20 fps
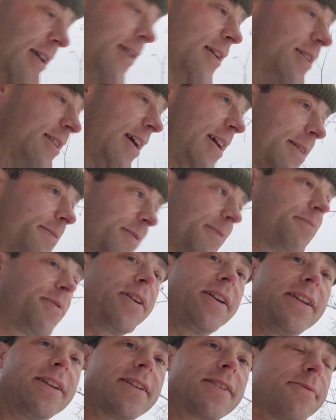So that's been
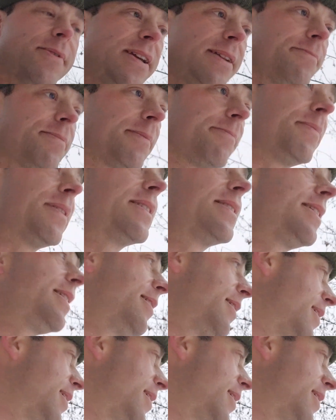pretty sweet but busy.